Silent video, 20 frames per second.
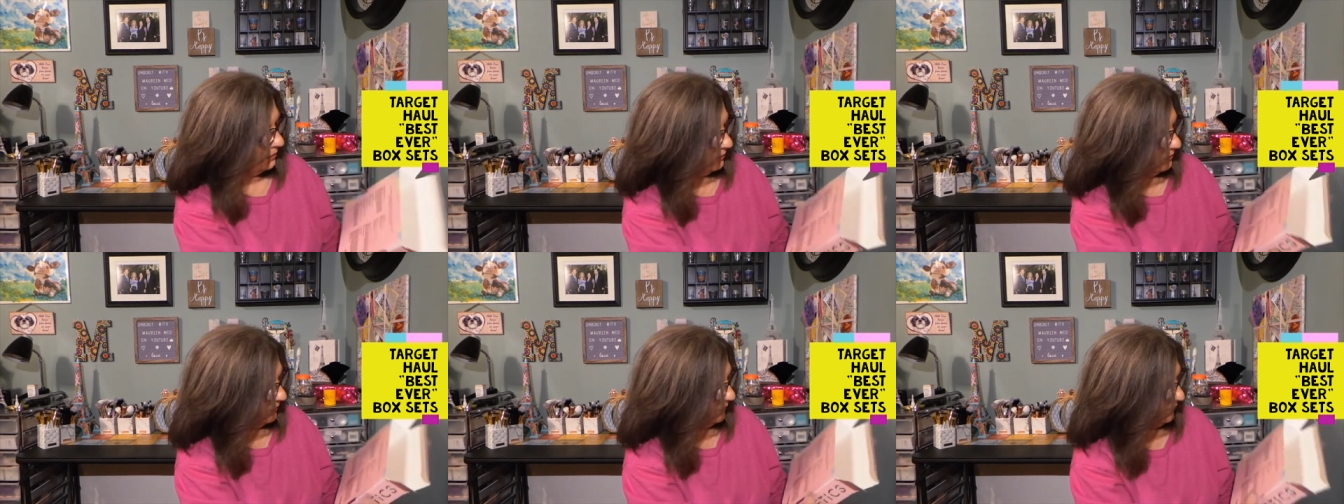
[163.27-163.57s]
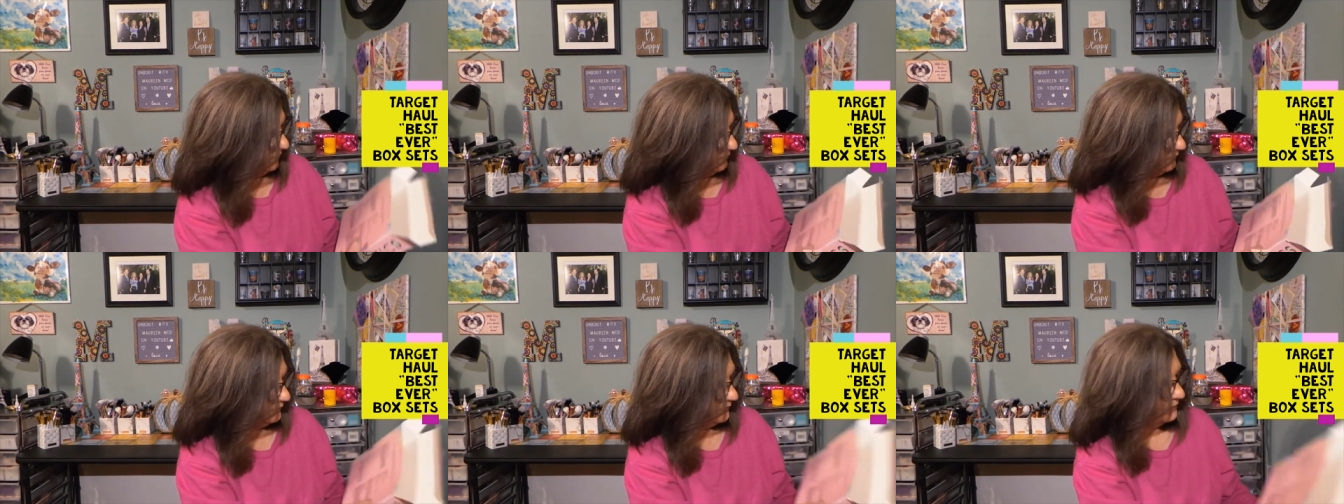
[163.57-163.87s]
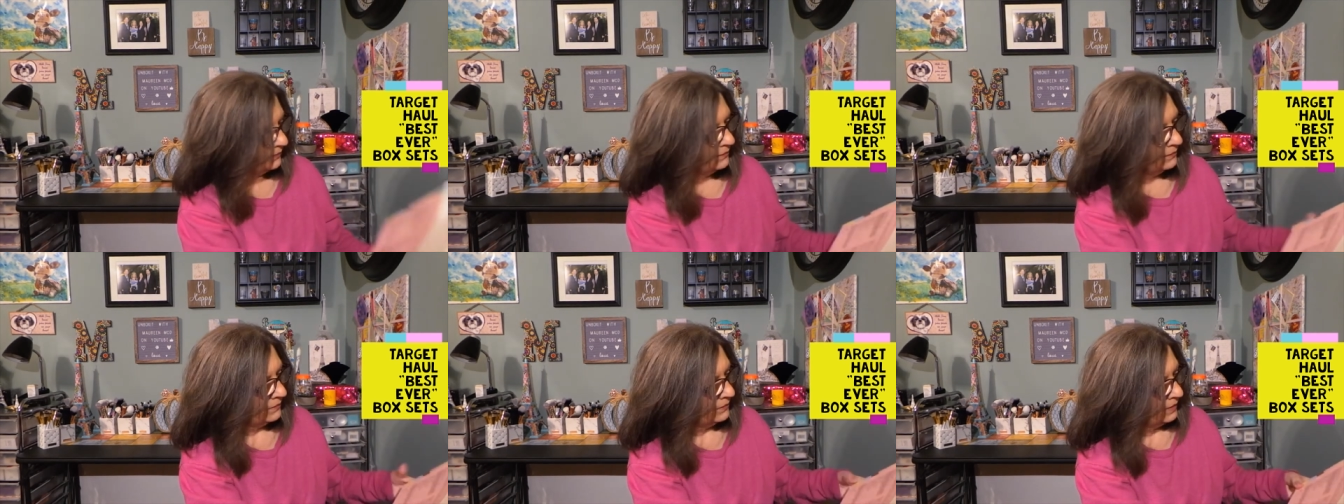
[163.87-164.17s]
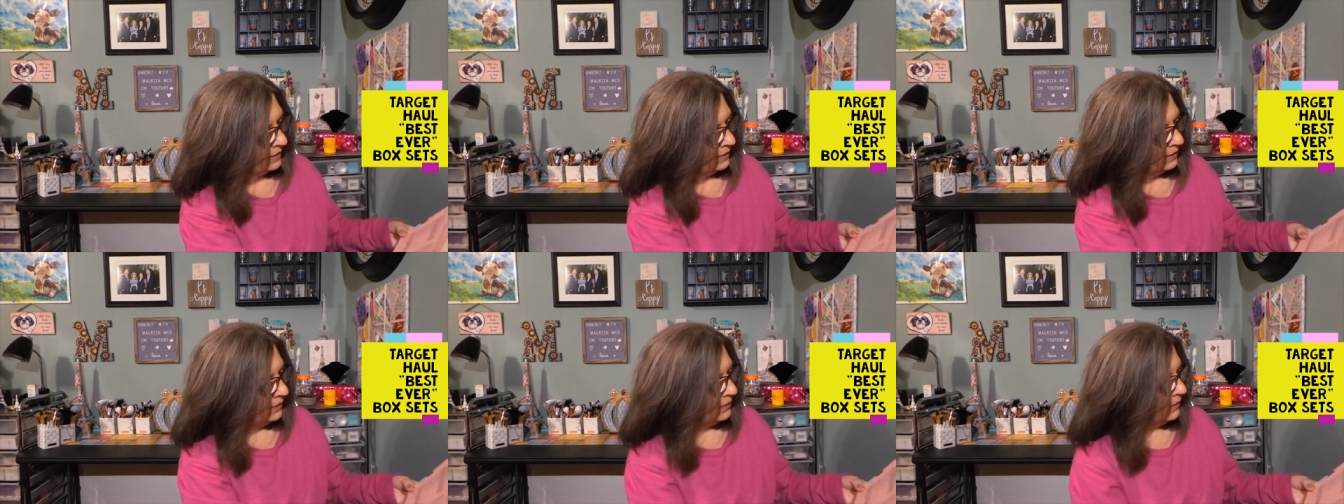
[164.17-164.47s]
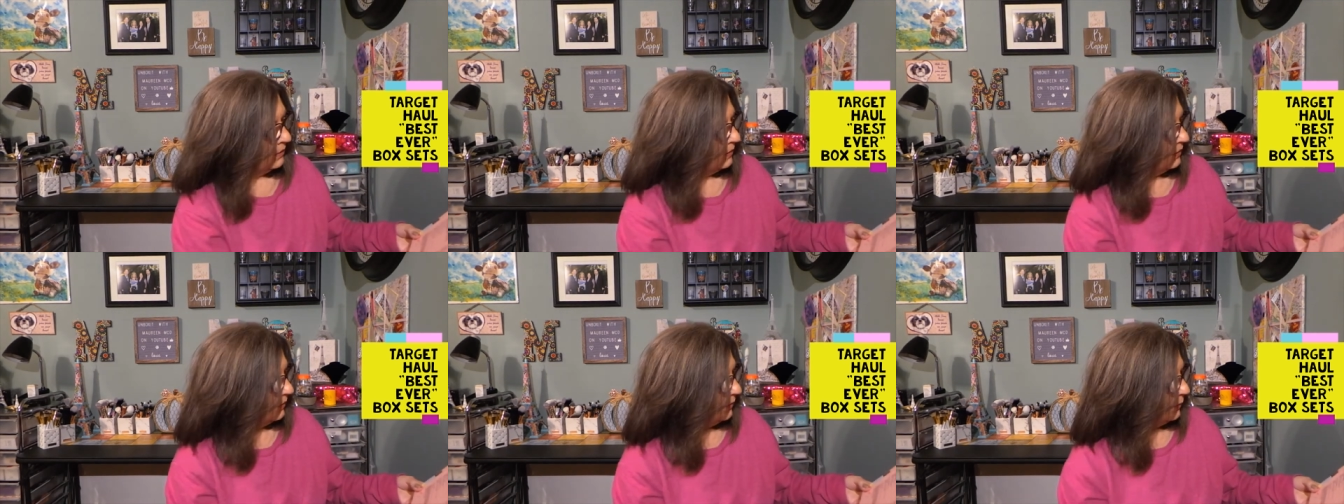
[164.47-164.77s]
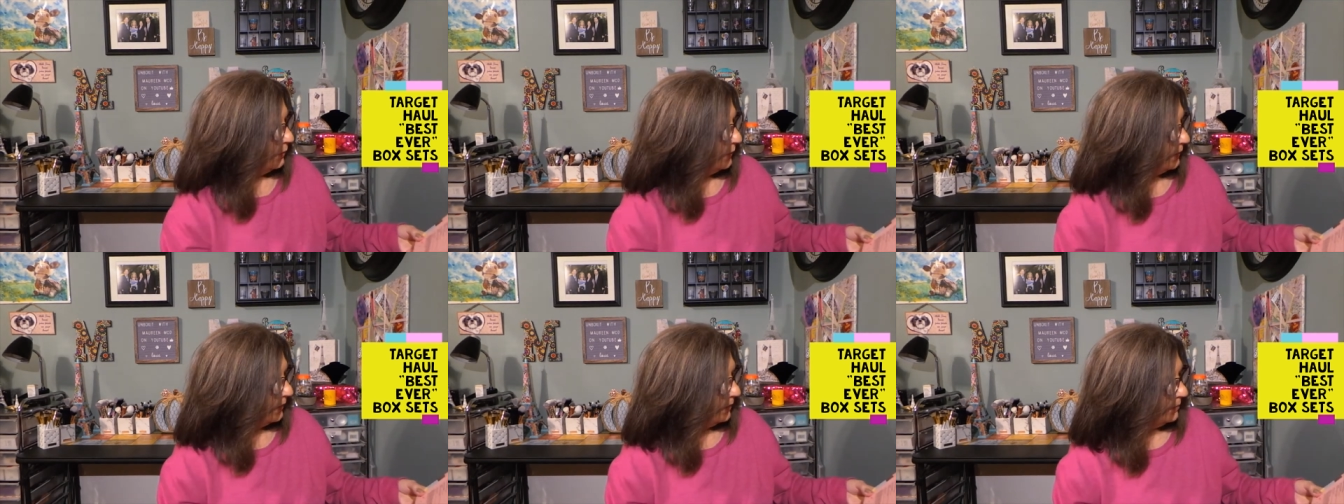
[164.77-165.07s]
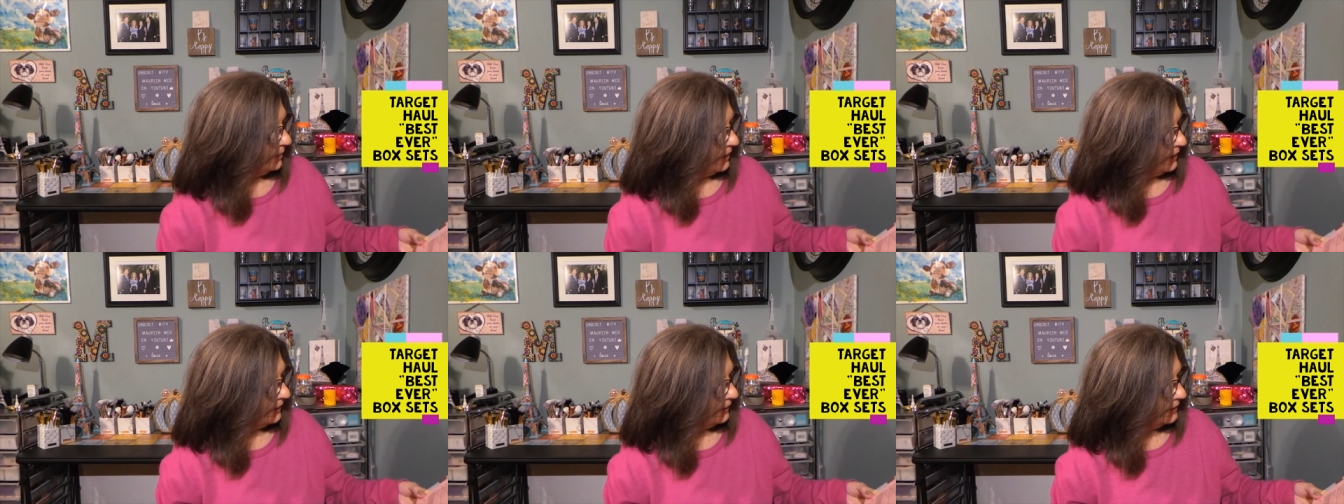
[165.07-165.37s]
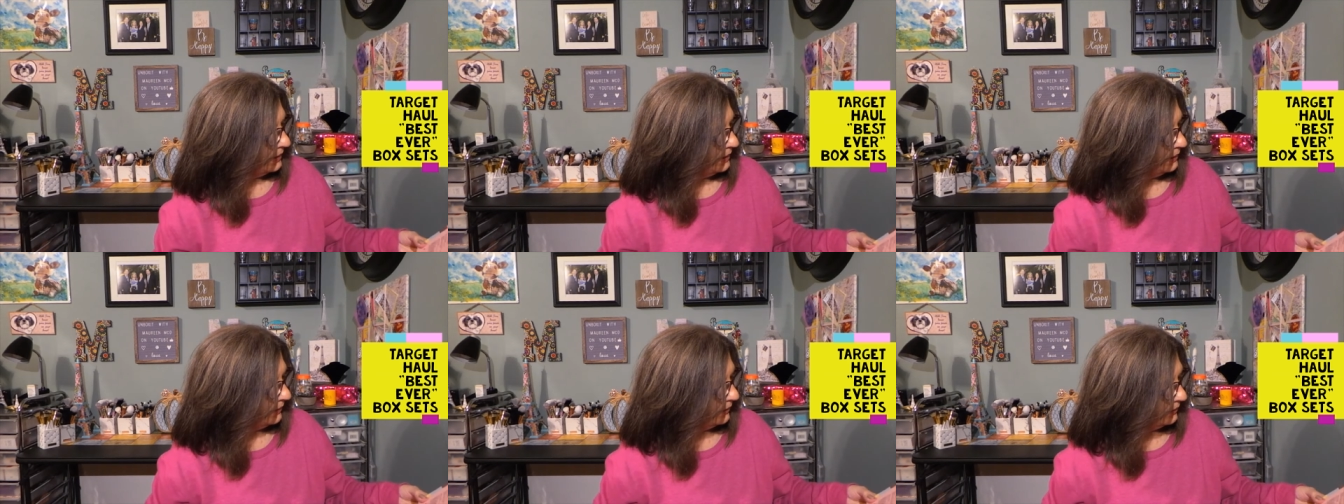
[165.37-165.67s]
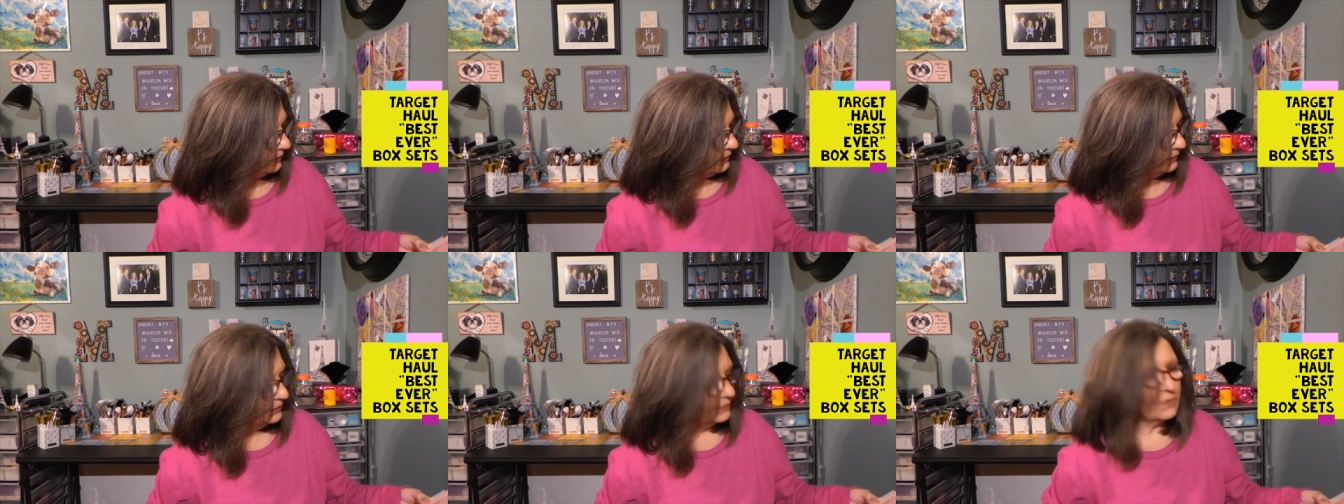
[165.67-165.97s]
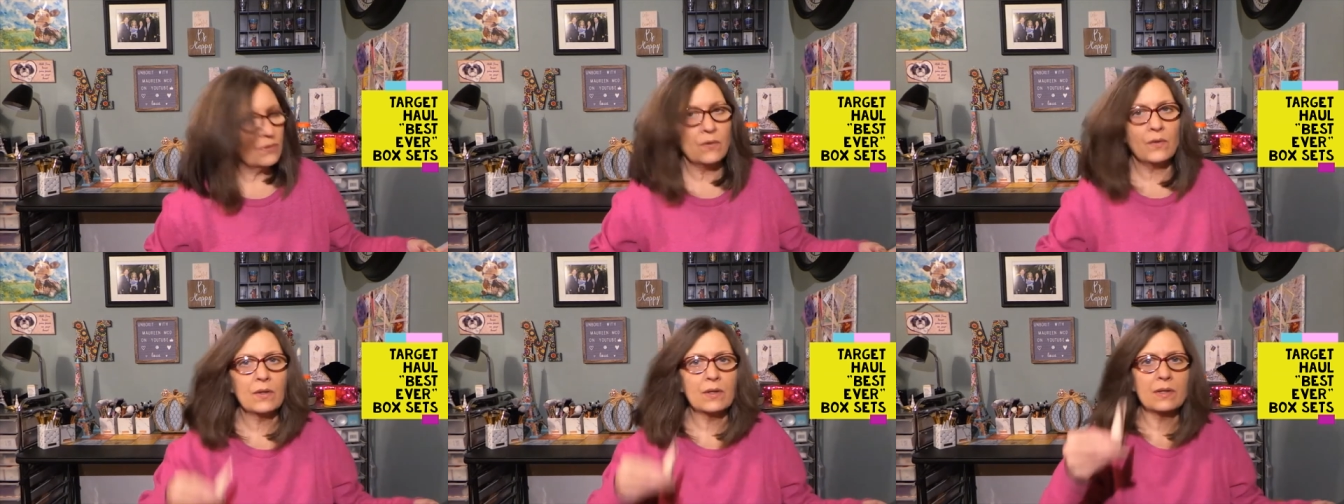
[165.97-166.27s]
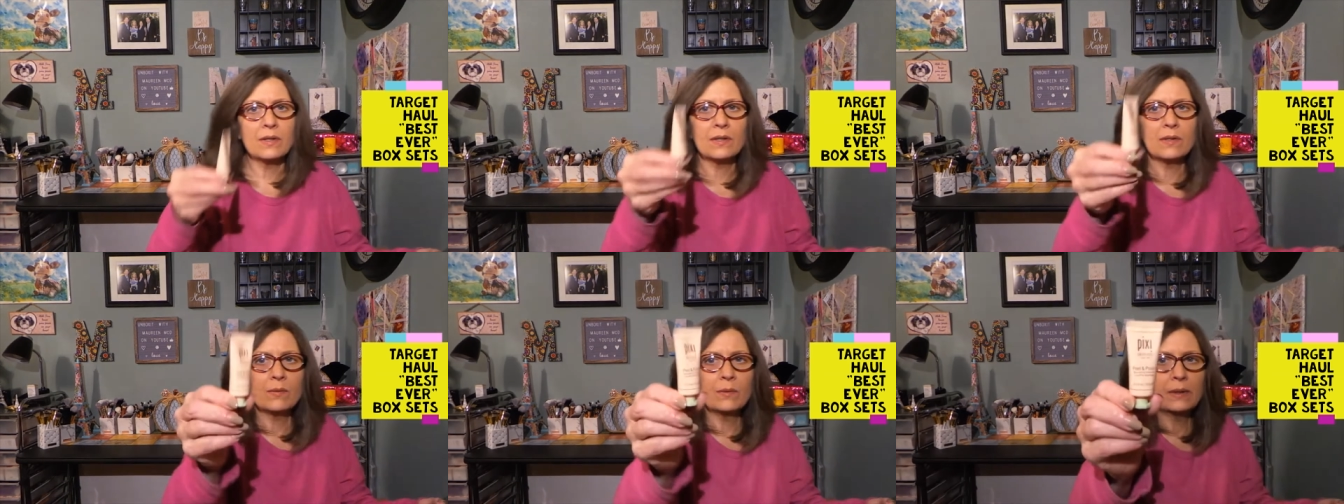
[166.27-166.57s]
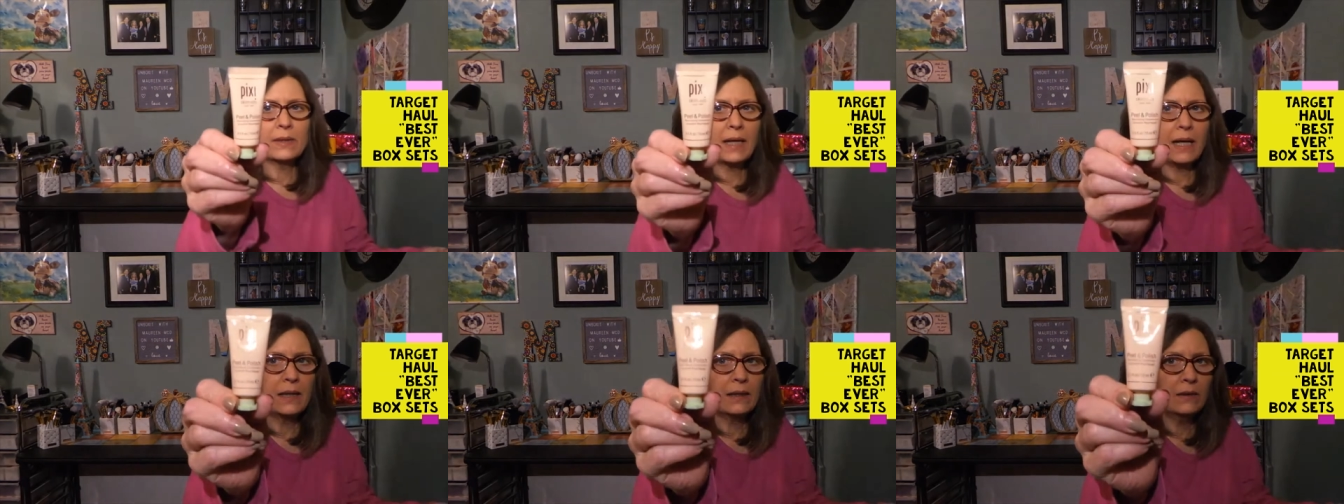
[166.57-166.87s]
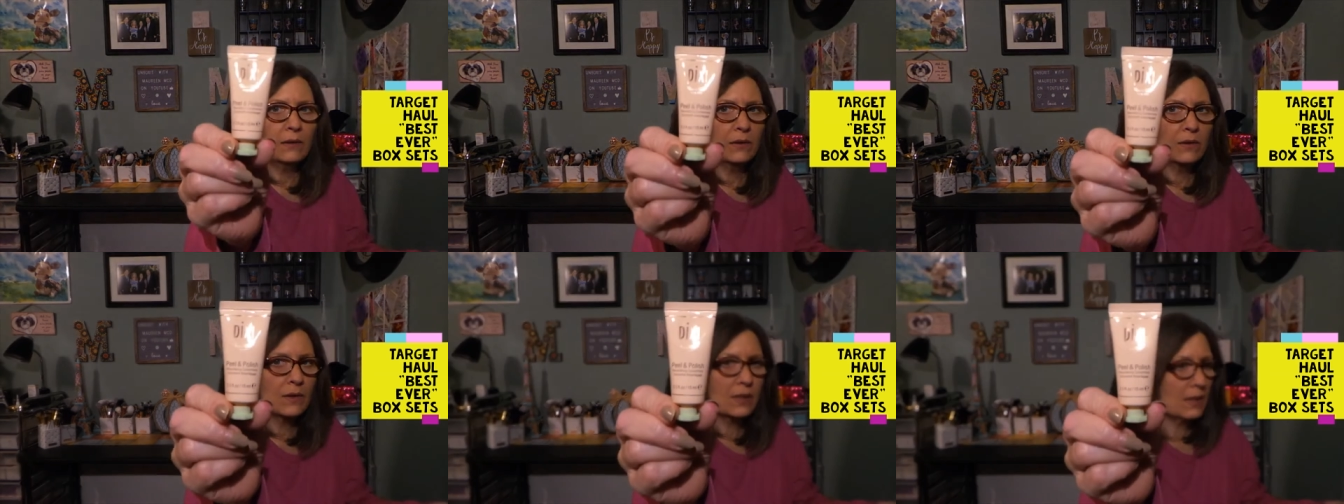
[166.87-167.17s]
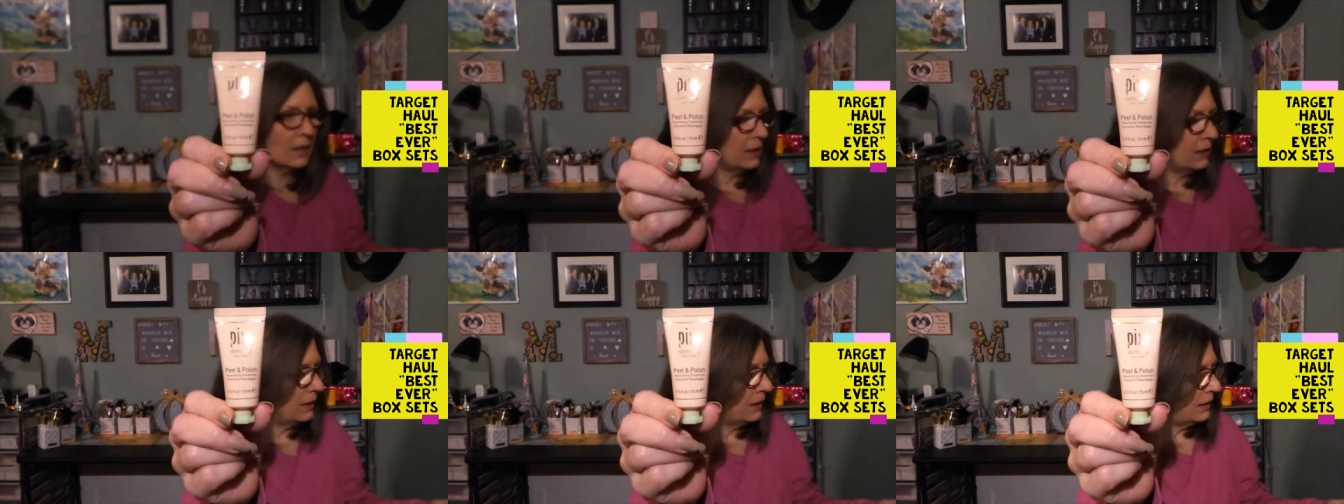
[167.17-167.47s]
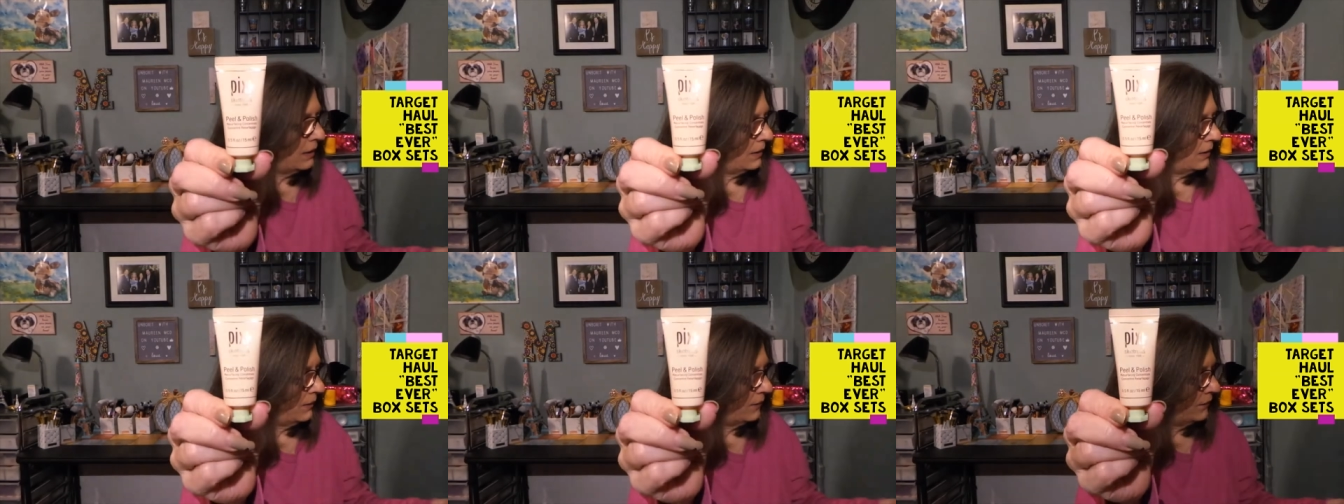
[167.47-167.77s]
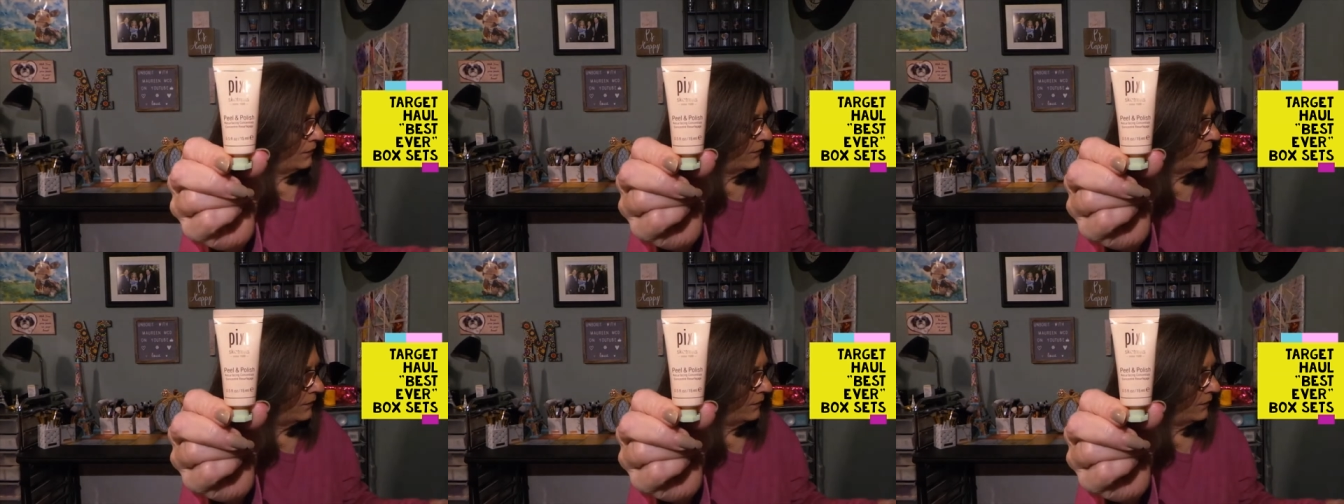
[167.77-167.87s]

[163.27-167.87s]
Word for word: little on the back here. So this is what that looks like.